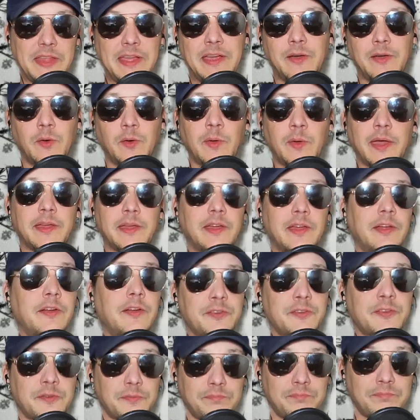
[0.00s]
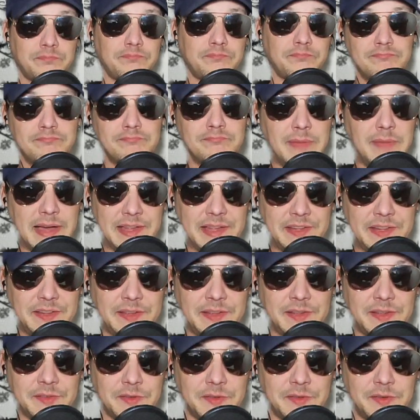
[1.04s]
okay, here's my
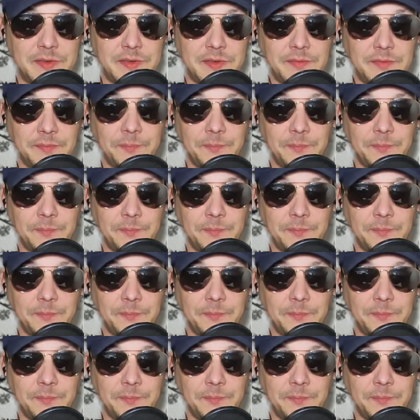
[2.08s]
stance on it.